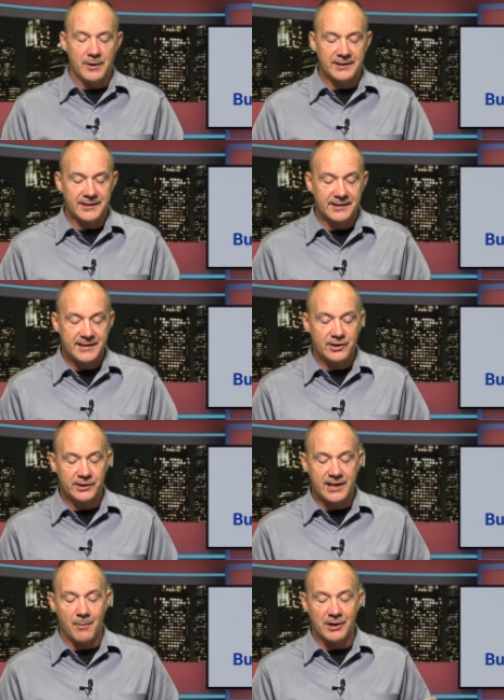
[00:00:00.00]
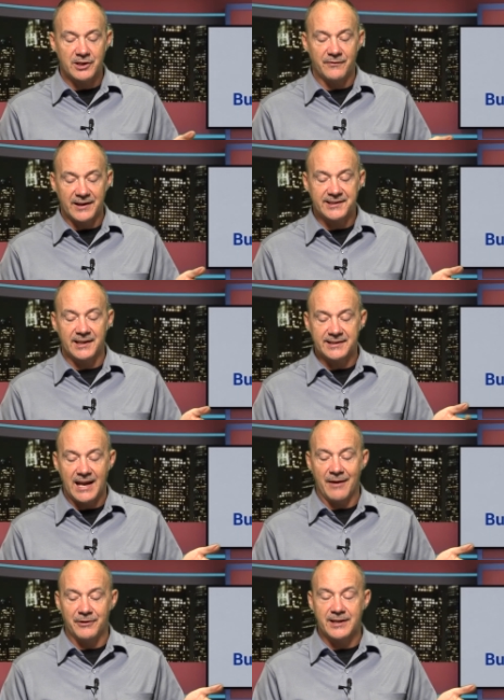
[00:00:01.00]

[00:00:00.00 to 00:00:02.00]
business and see just how much investing in staff